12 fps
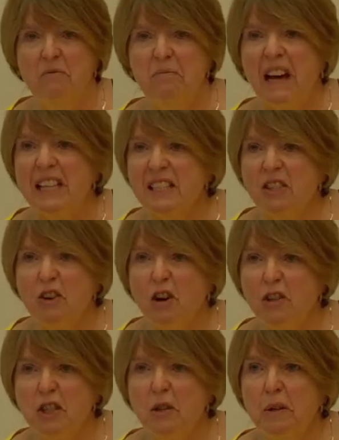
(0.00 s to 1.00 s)
That's
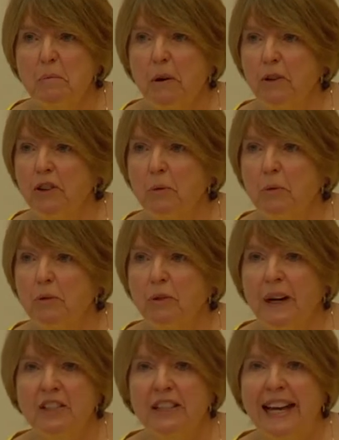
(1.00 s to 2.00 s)
not too impossible
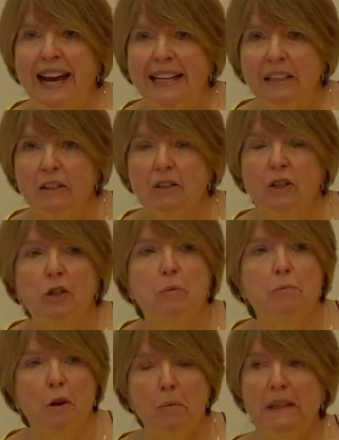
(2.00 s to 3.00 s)
to actually handle. You can
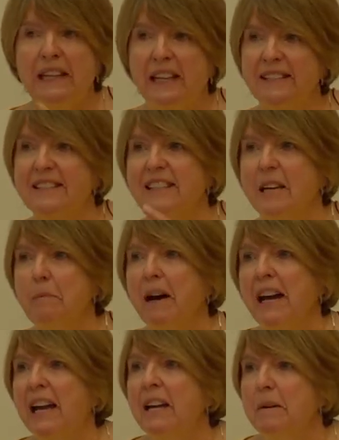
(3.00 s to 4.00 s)
probably, as I say,
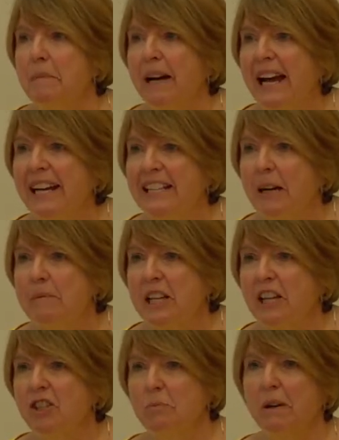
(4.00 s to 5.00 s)
by
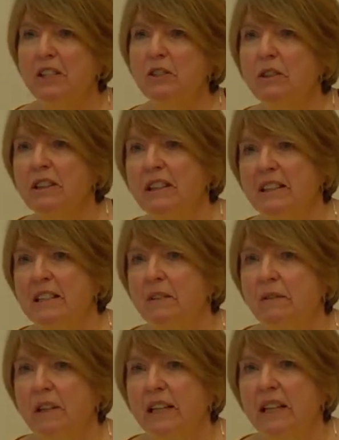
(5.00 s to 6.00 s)
adaptation, by doing things
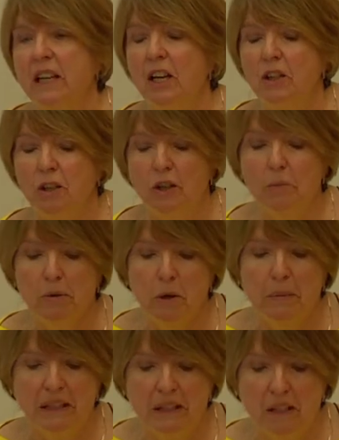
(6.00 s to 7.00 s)
differently, you can
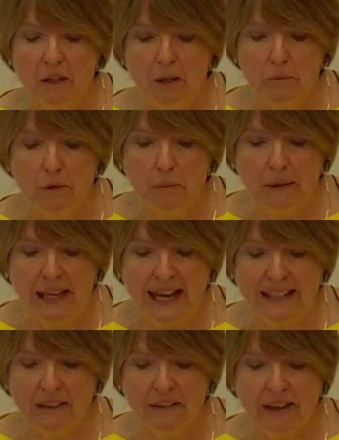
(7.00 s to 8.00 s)
probably
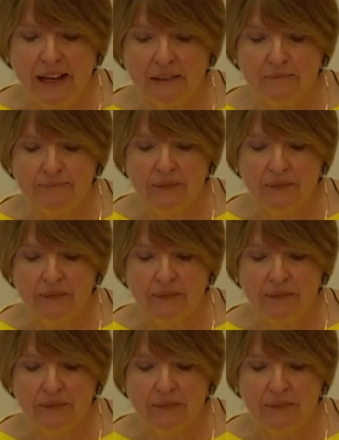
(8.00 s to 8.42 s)
handle that.